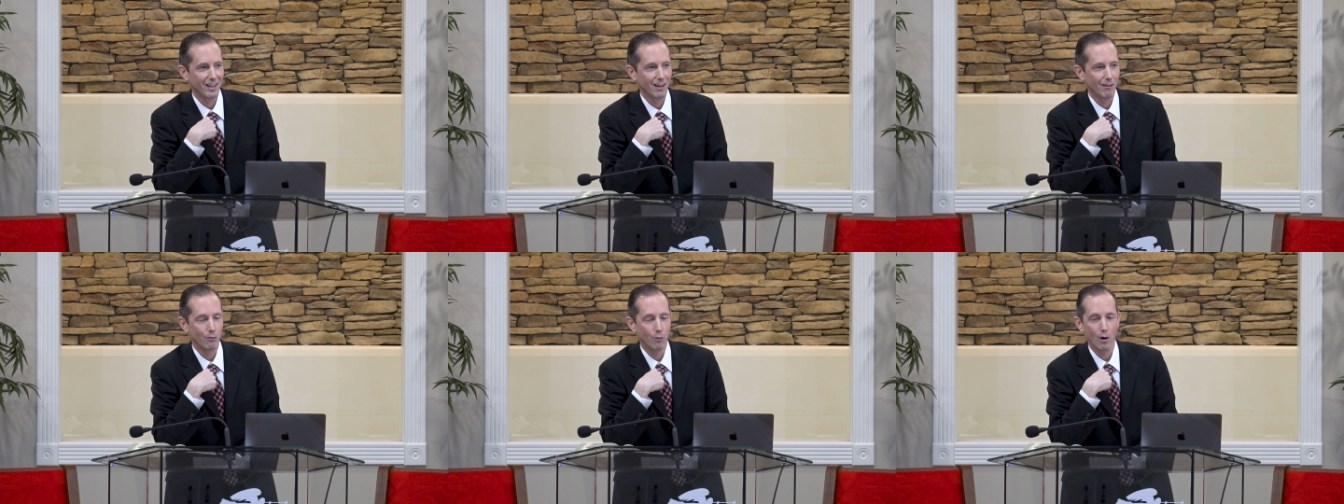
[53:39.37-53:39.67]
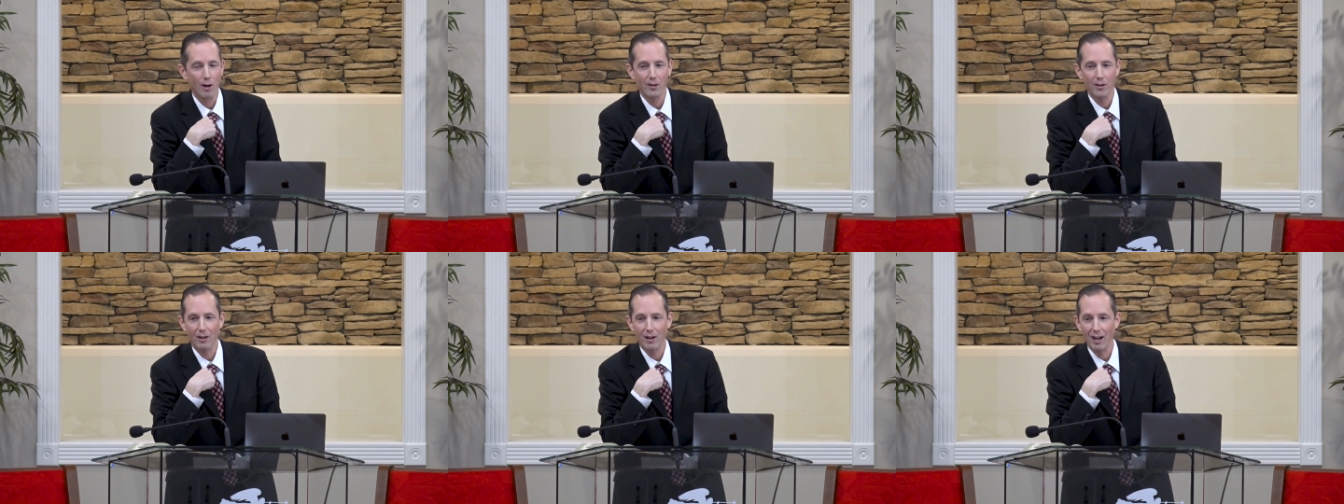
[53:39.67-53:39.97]
of
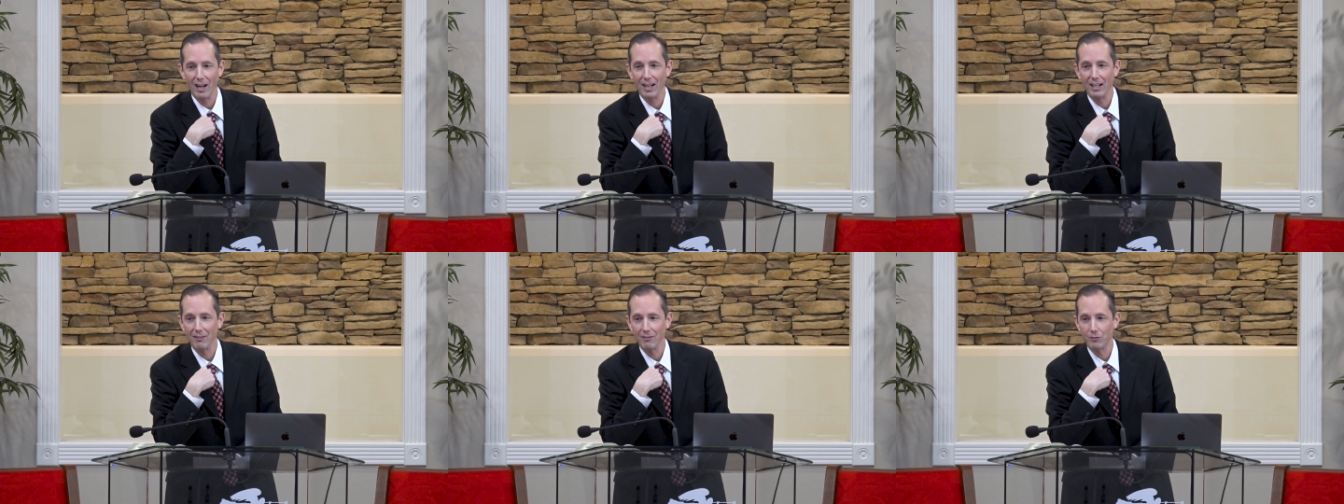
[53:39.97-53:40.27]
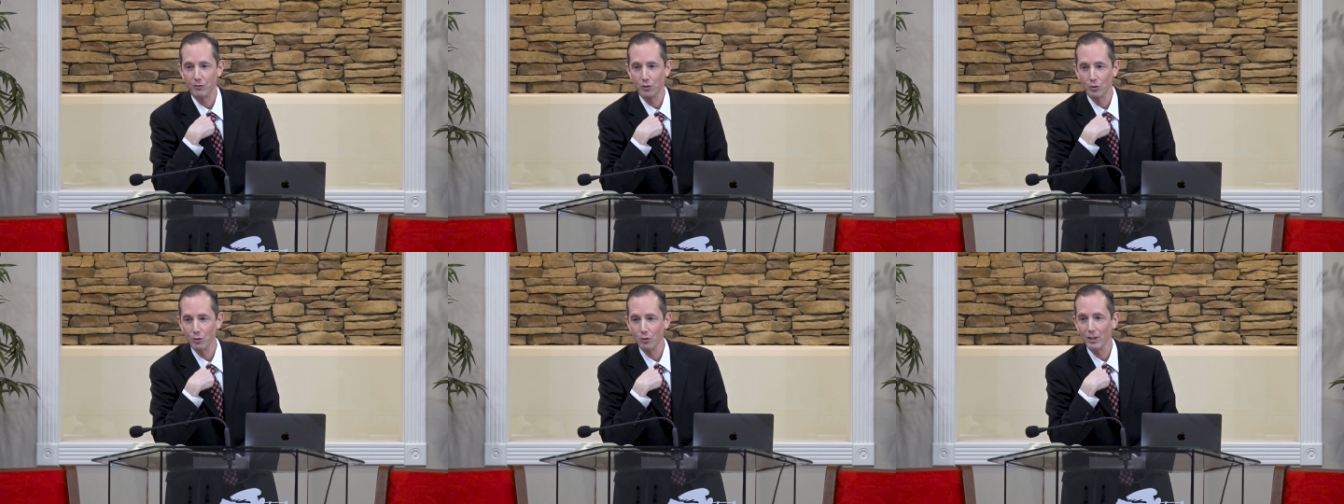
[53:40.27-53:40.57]
whether I
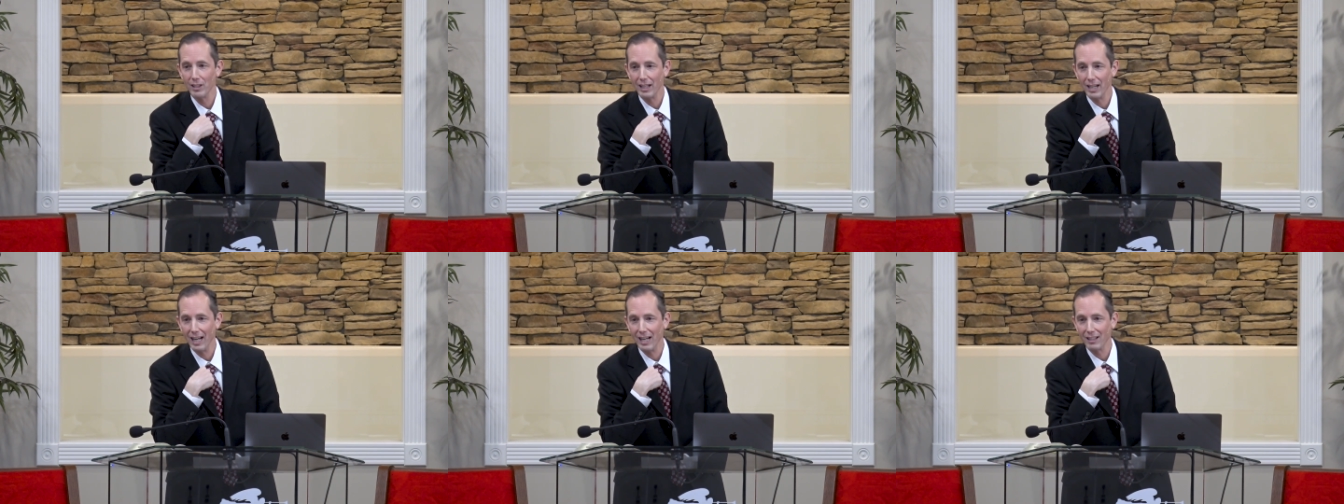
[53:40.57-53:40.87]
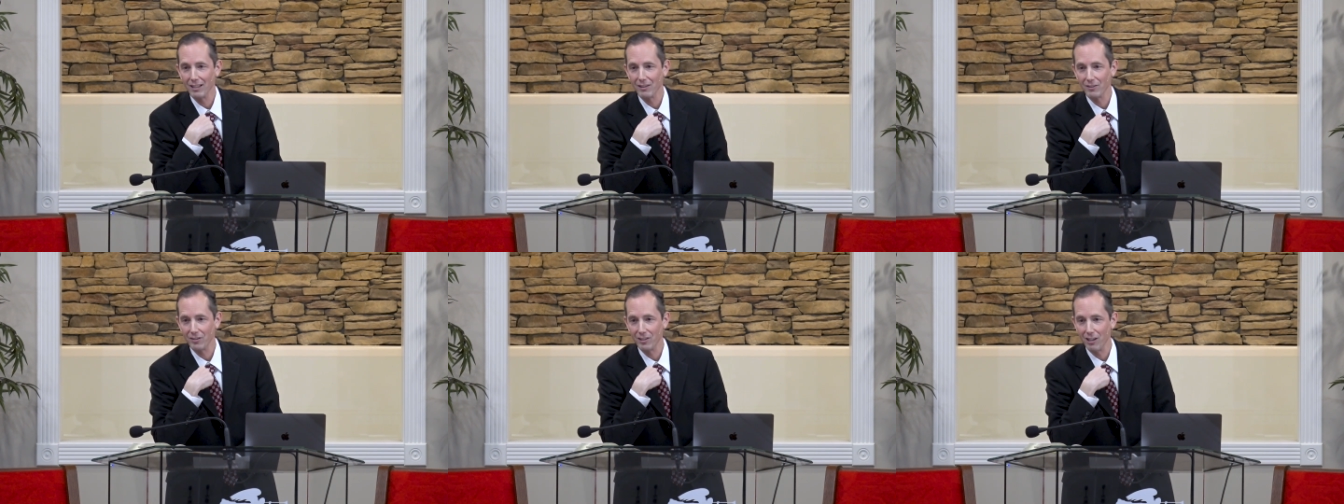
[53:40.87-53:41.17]
have truly
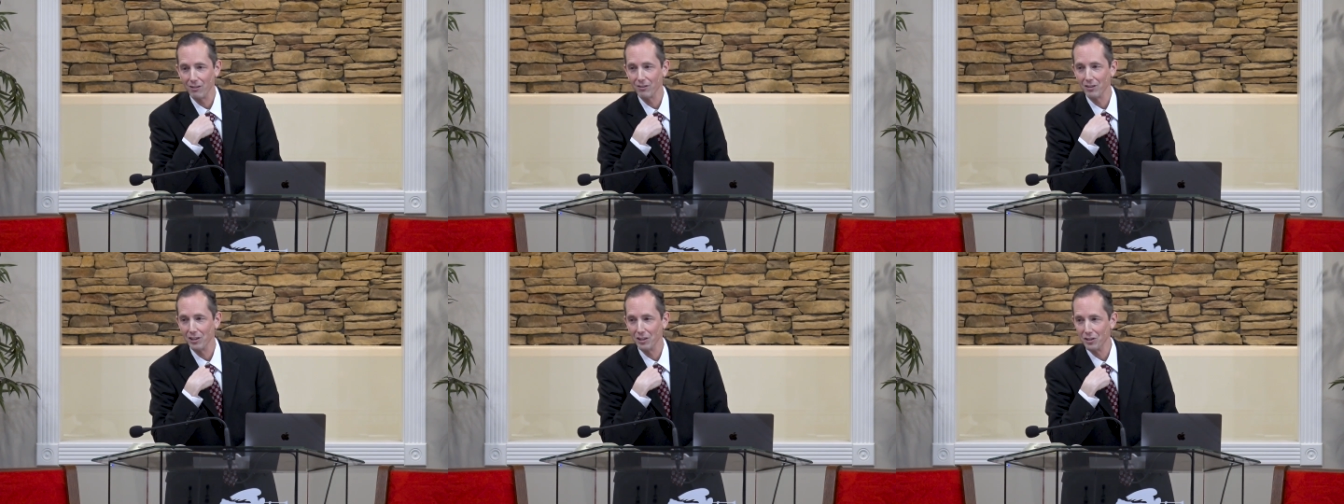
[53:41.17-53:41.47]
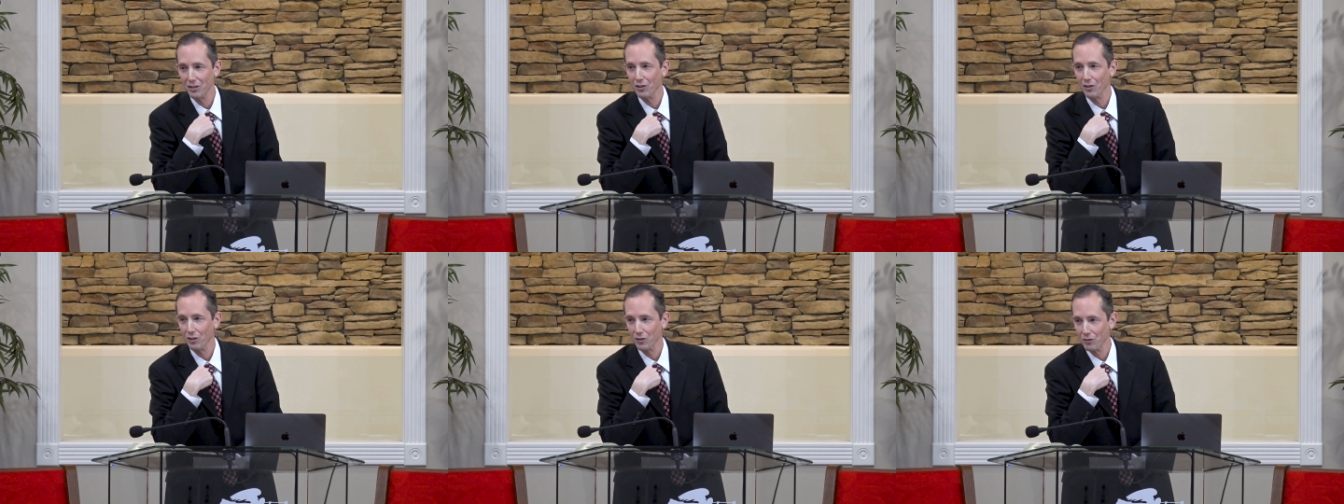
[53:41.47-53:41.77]
had a
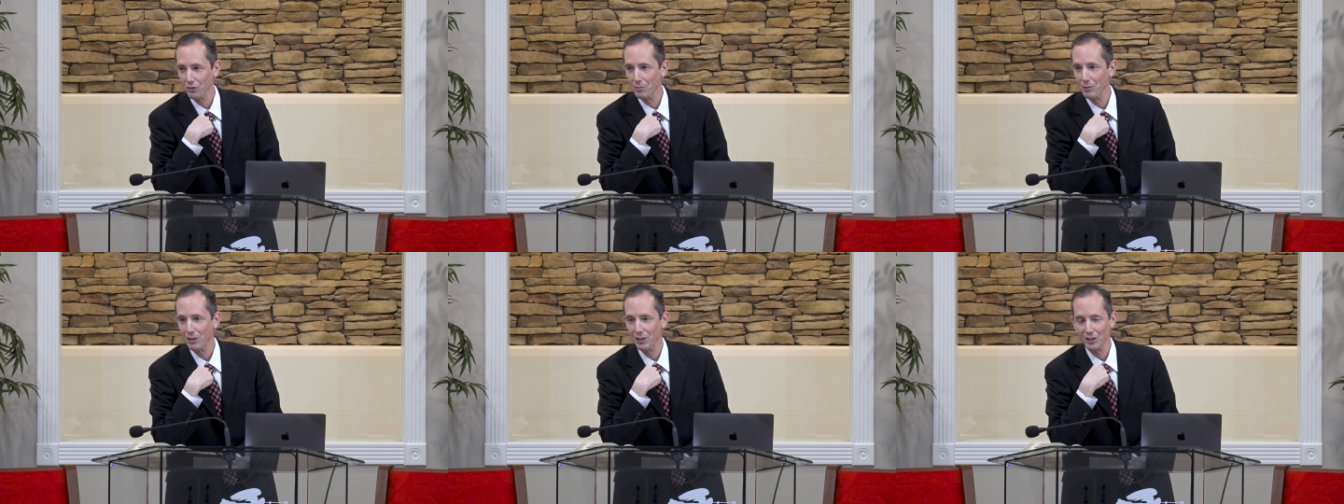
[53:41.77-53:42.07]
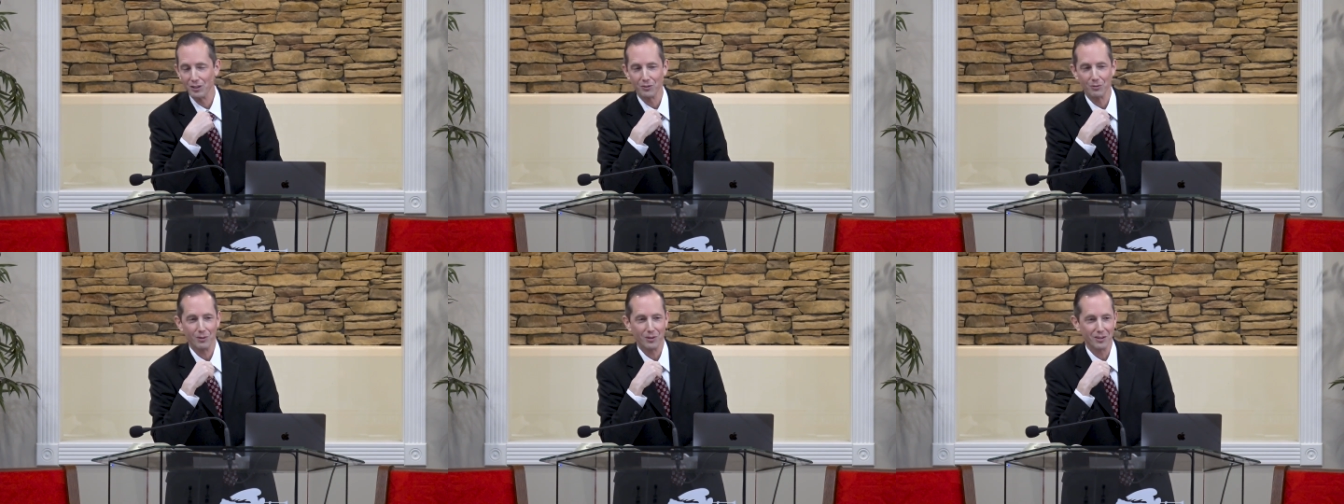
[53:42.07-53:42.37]
salvational
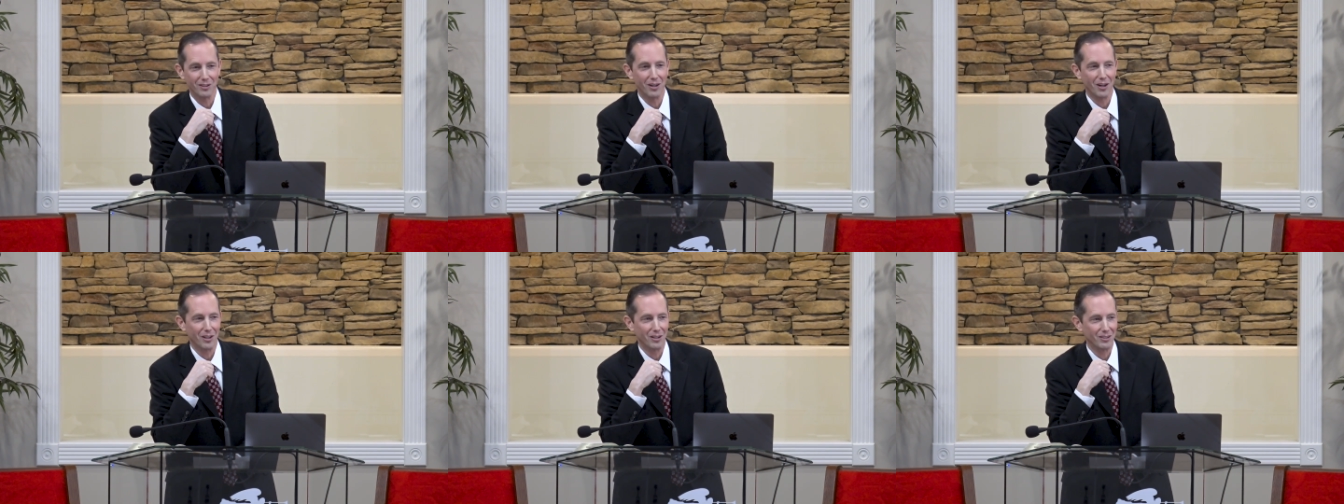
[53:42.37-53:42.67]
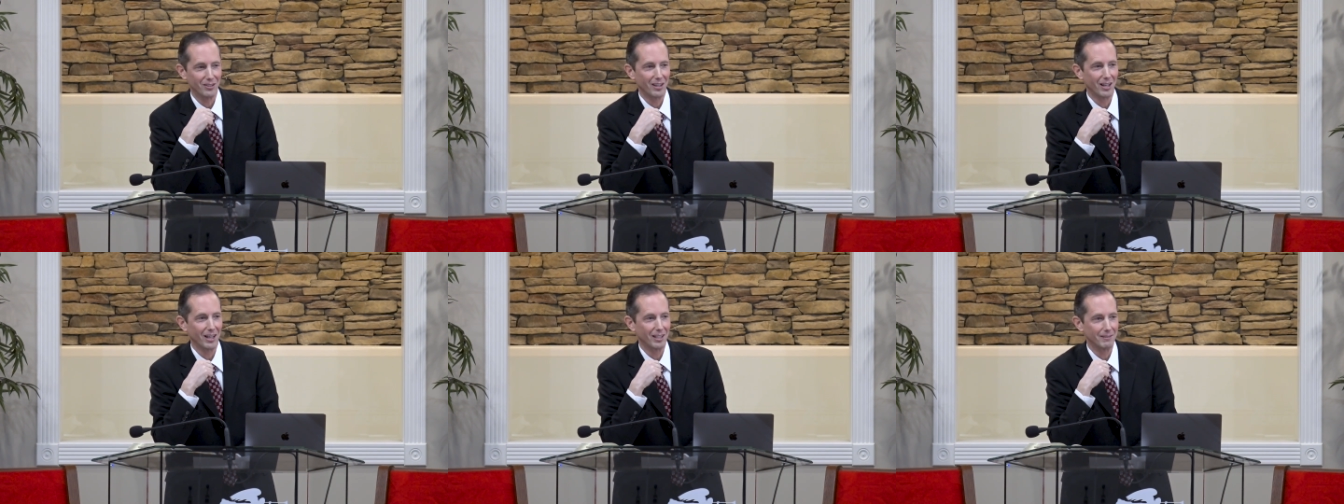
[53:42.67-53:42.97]
experience with
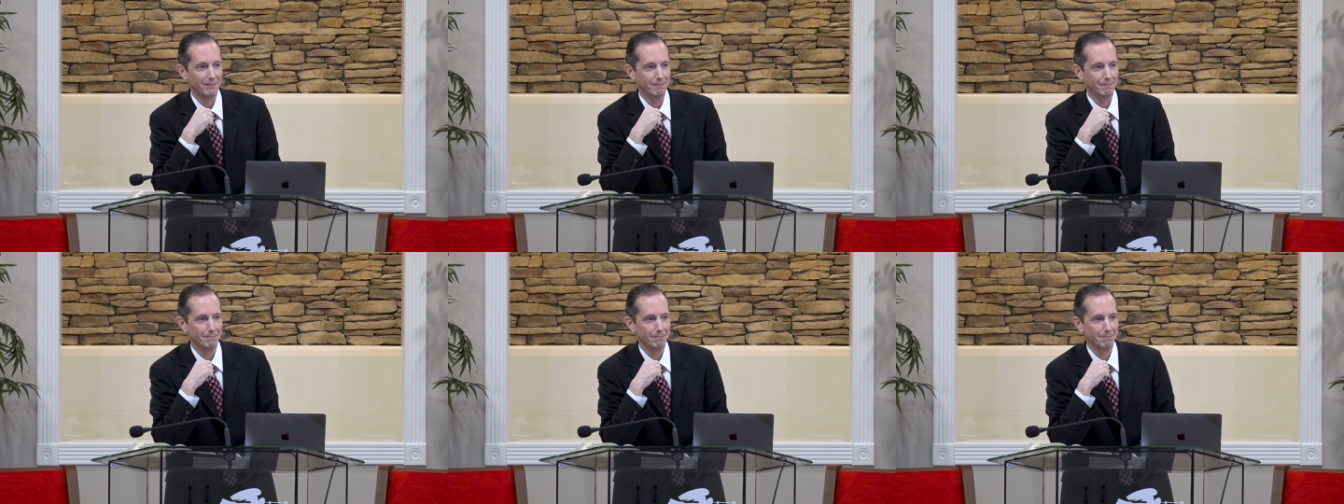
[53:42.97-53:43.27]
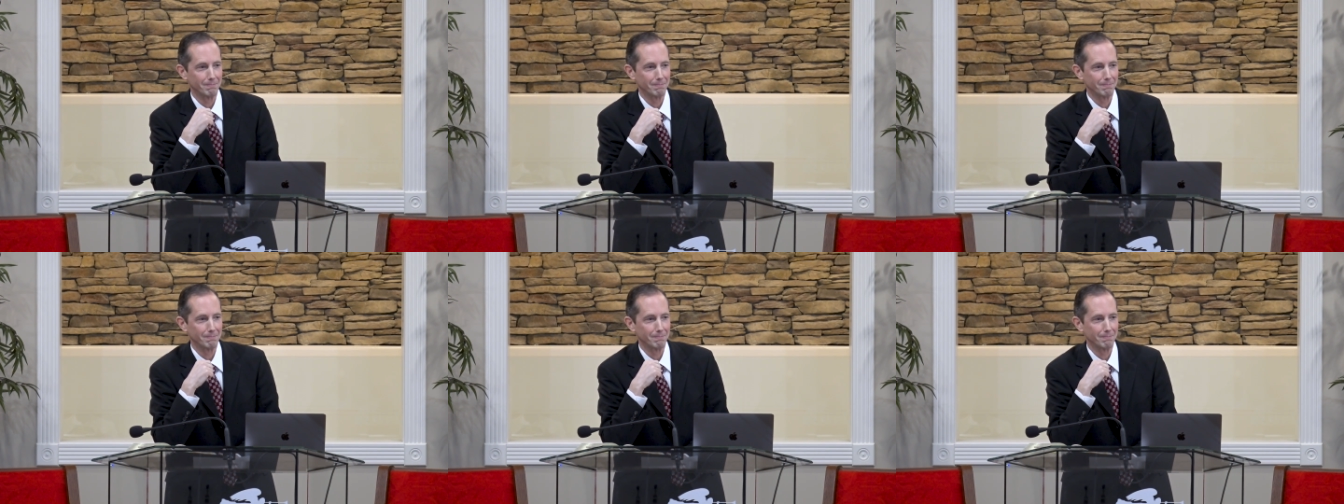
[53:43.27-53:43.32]
God or not.